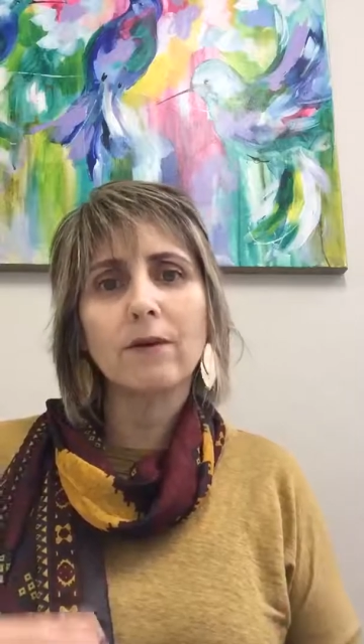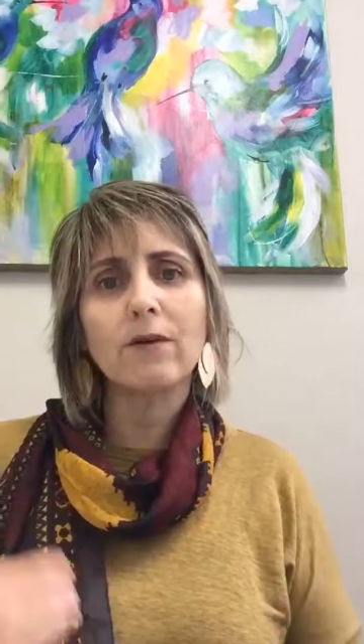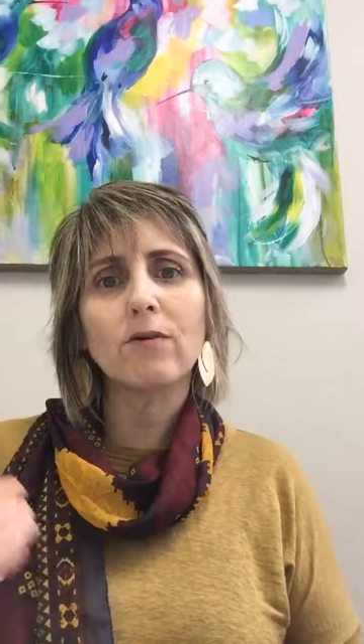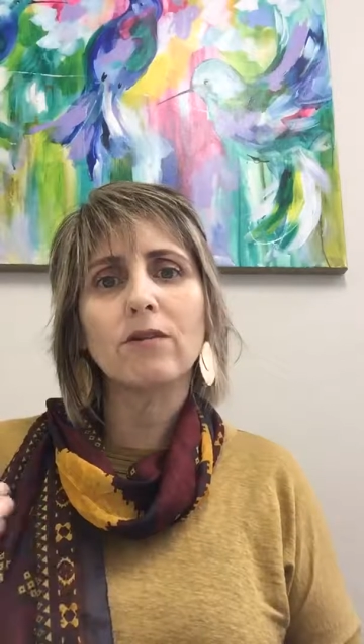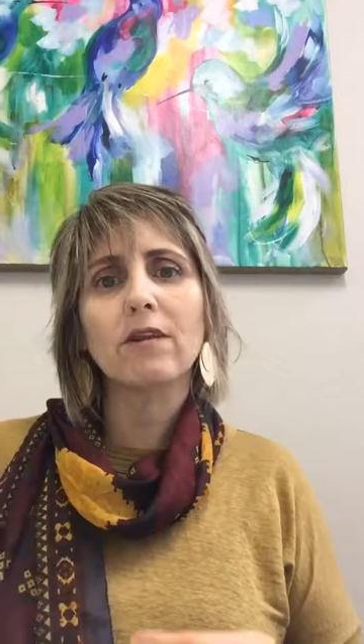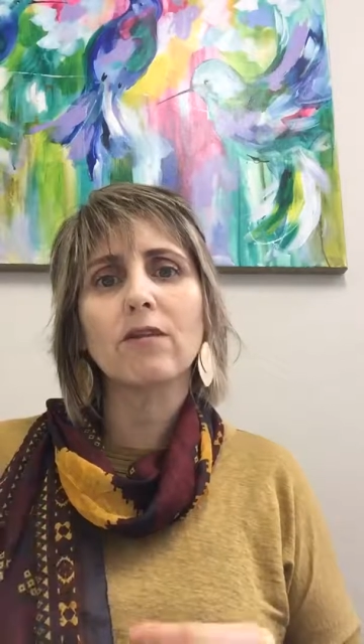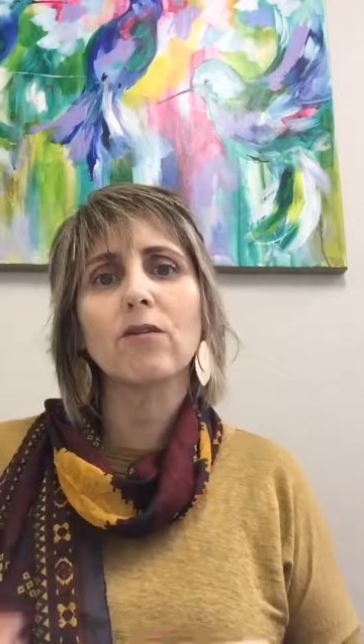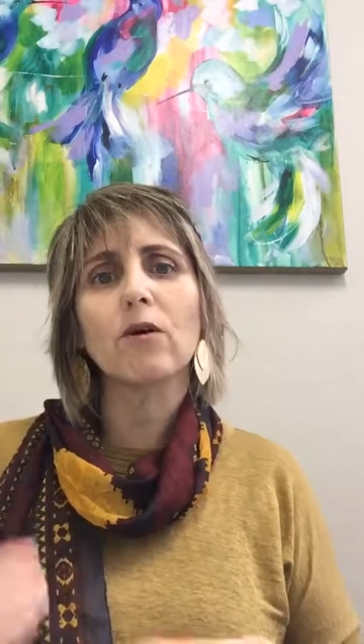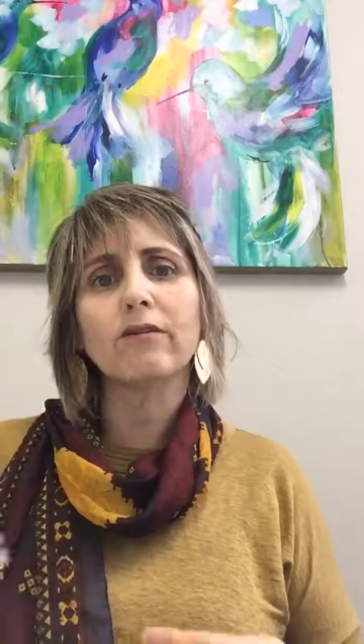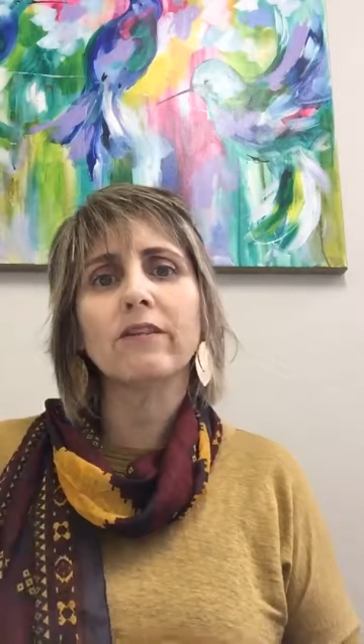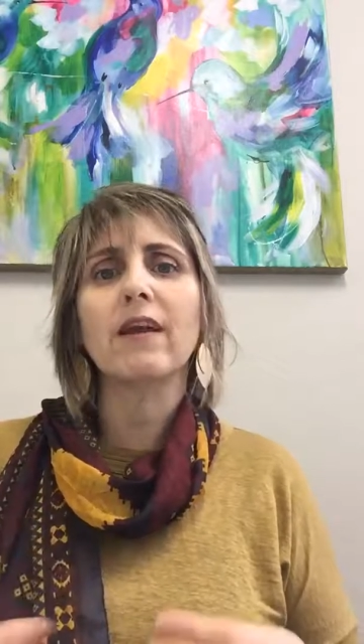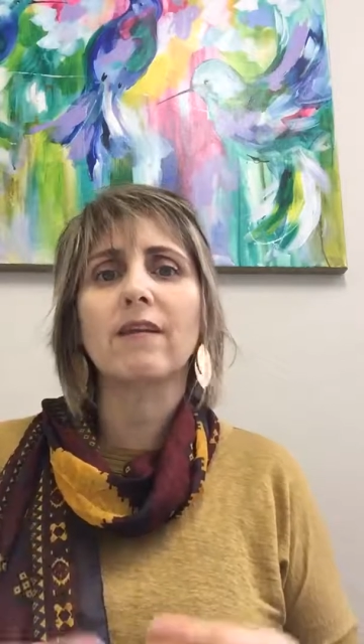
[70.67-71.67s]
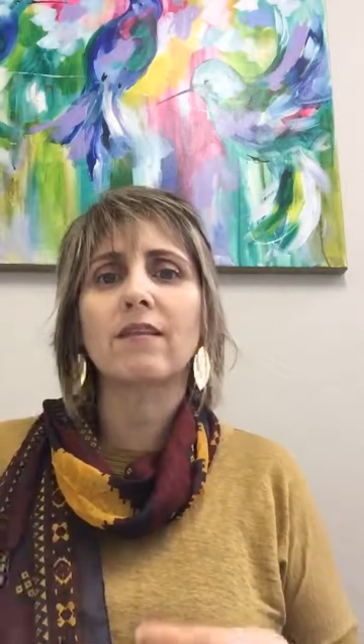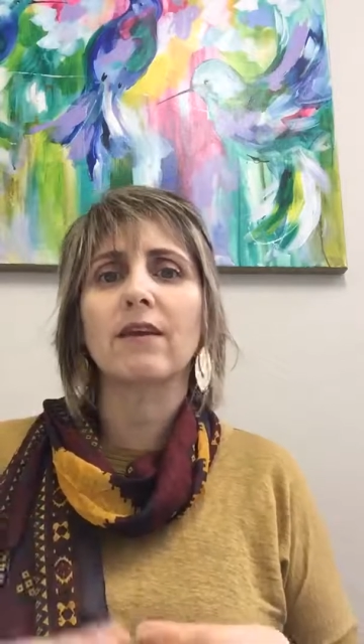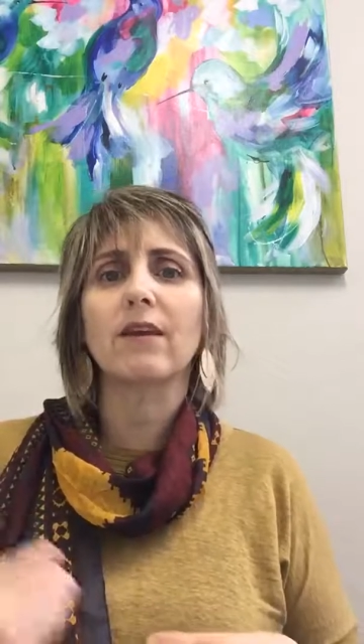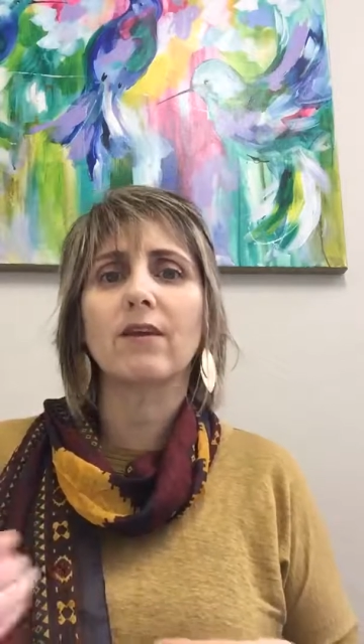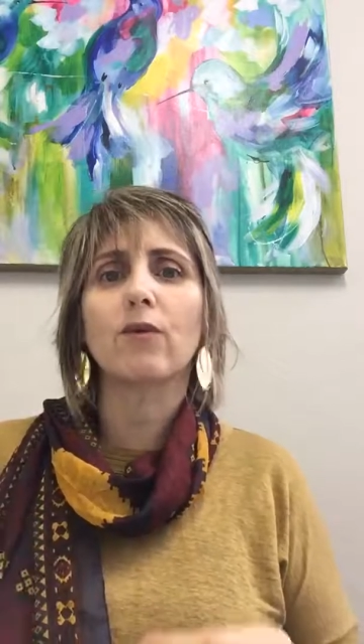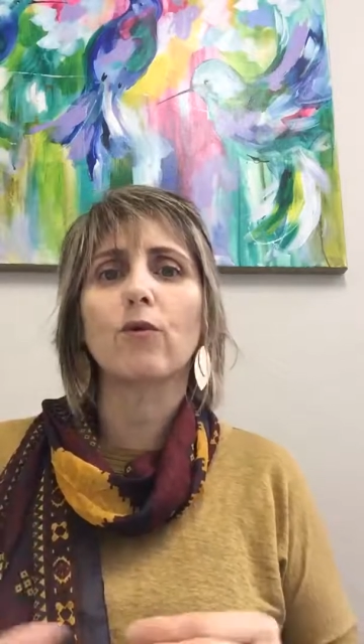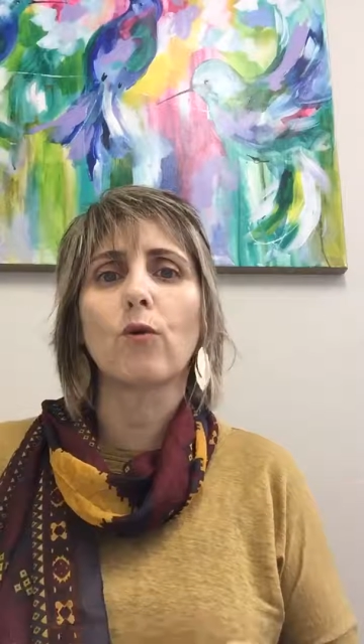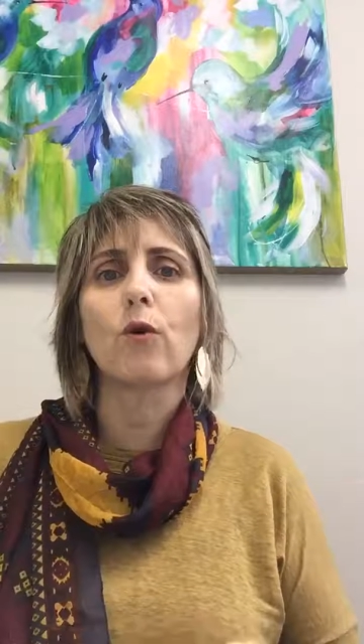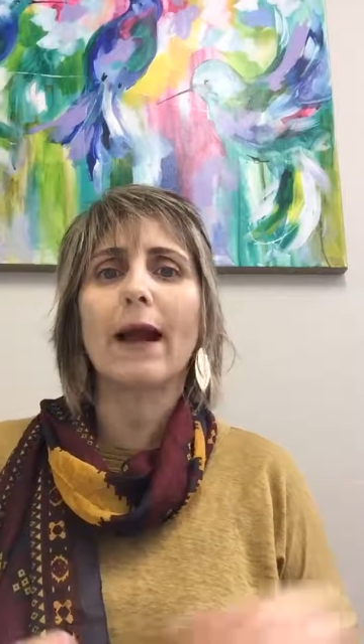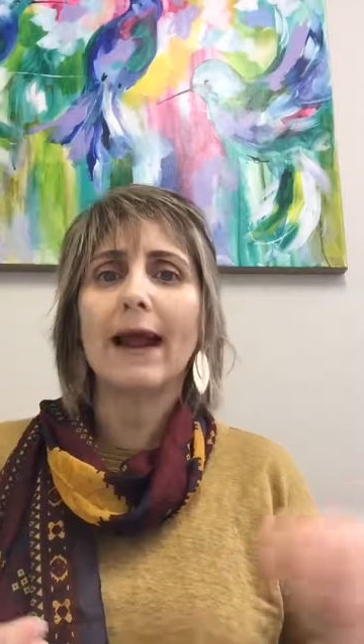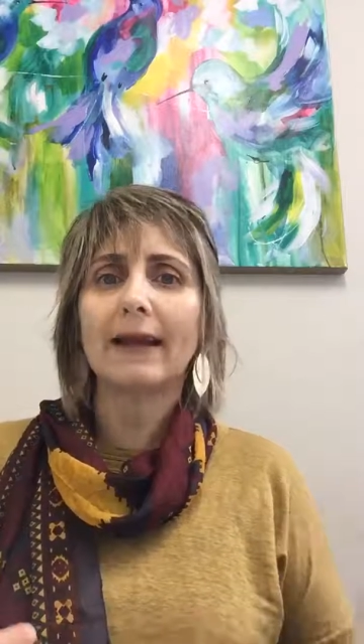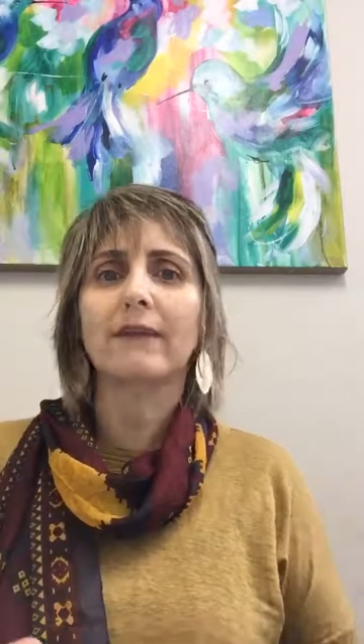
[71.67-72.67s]
because it's not testing
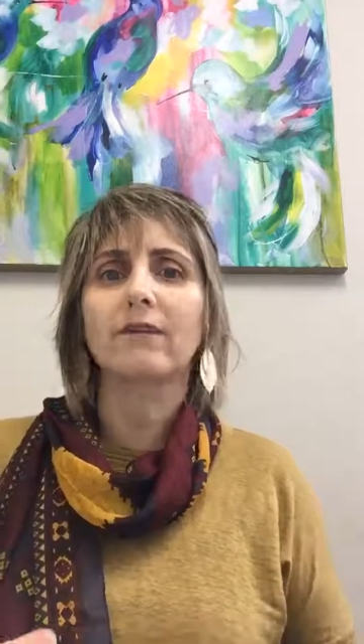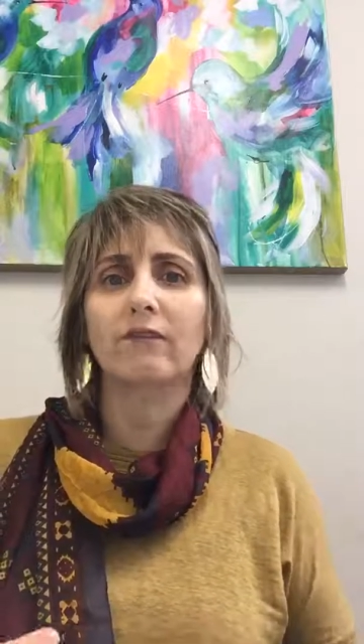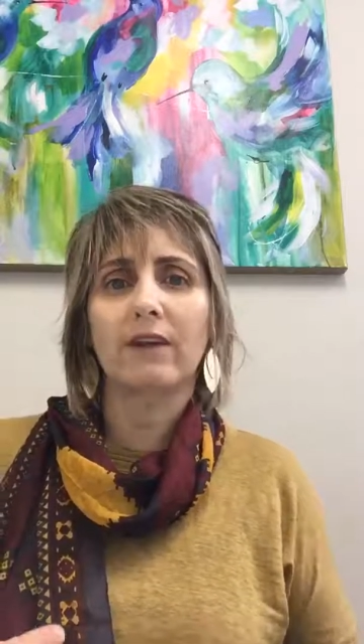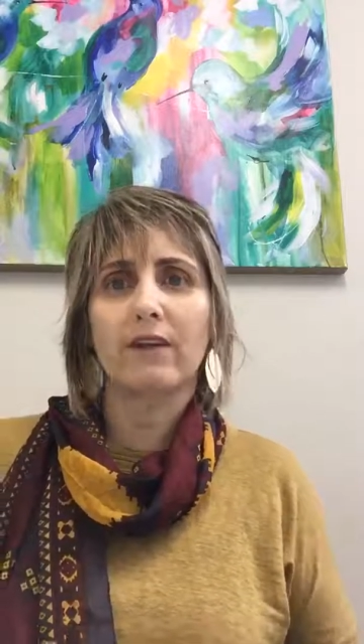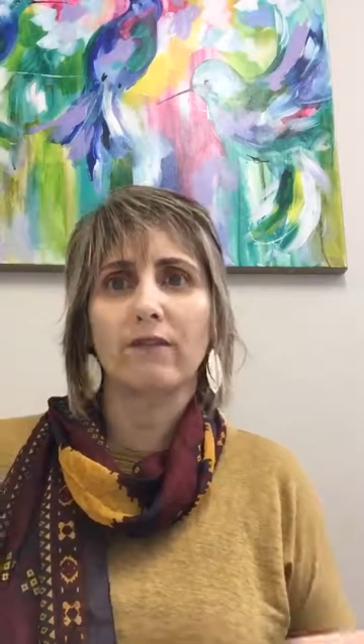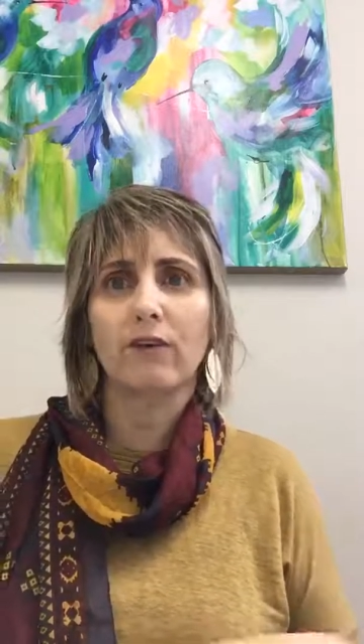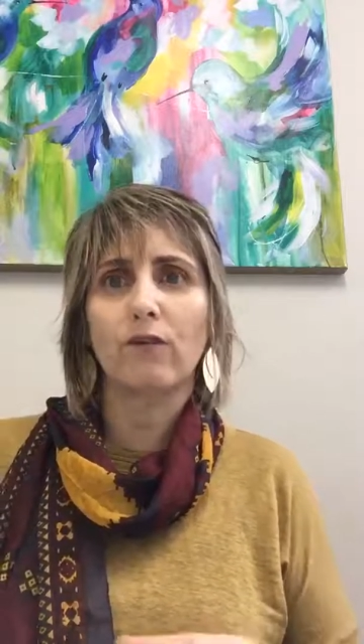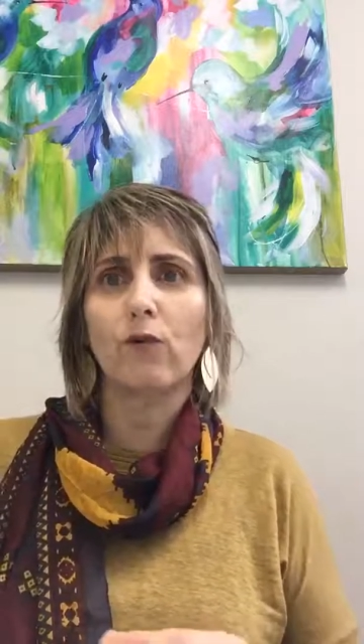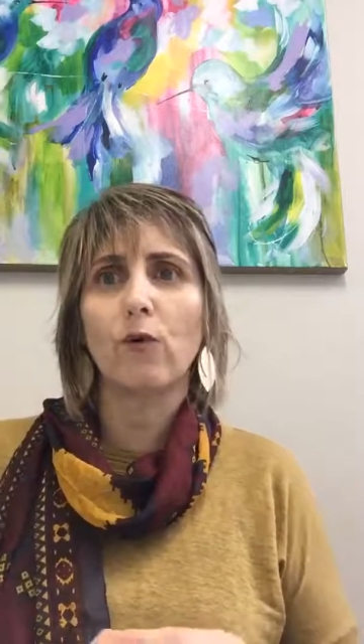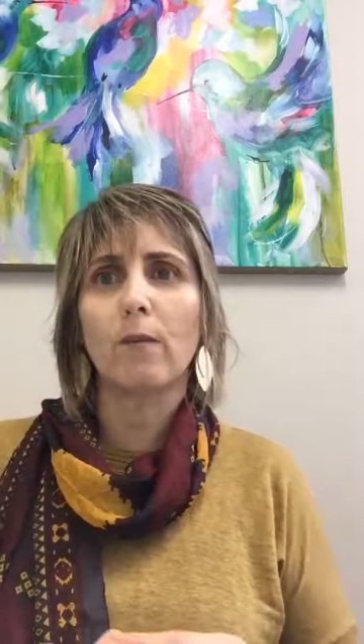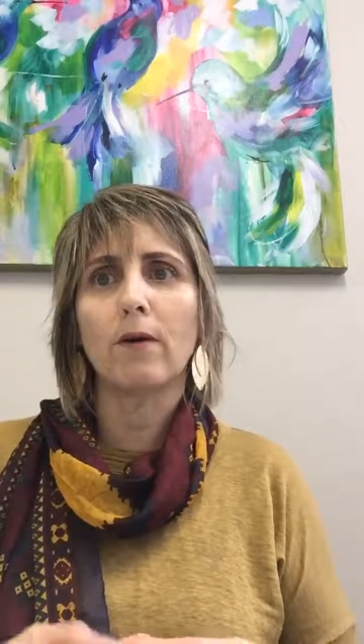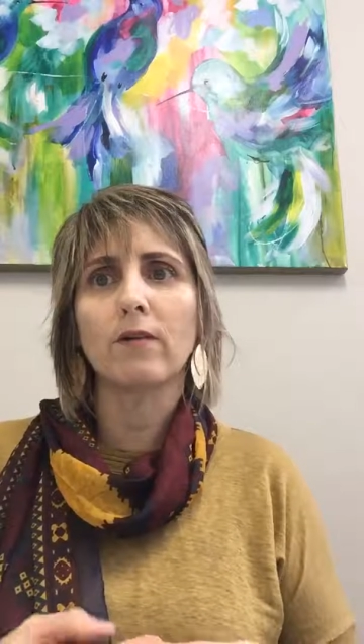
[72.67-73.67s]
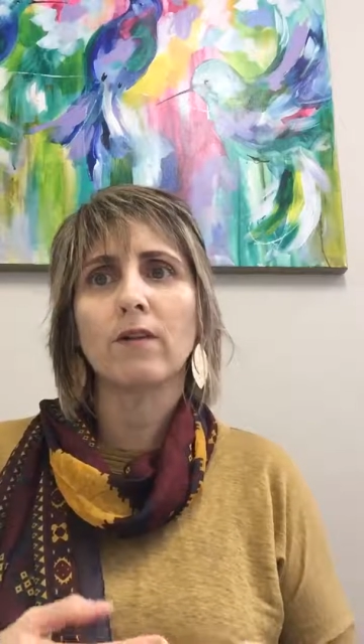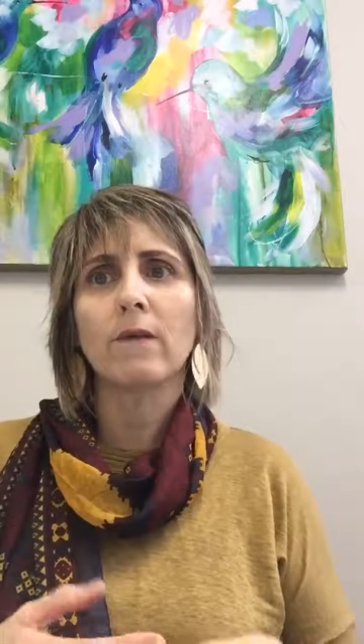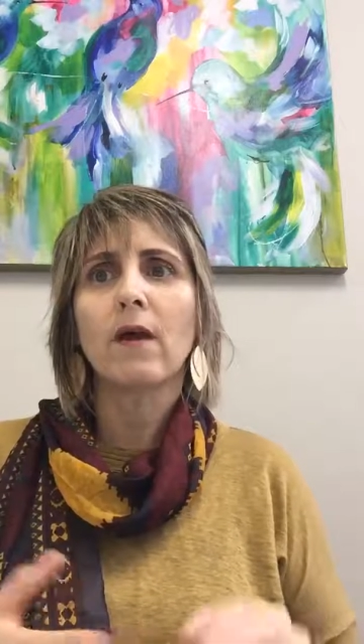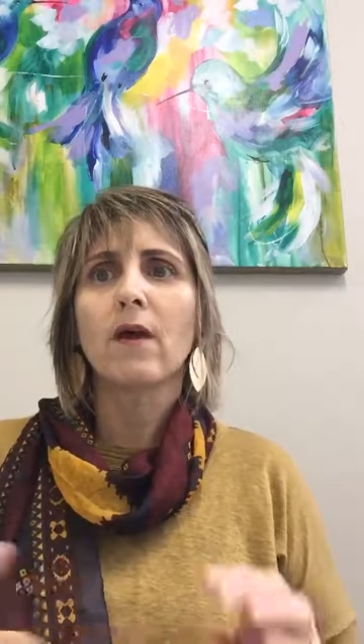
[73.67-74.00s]
your active level of hormones.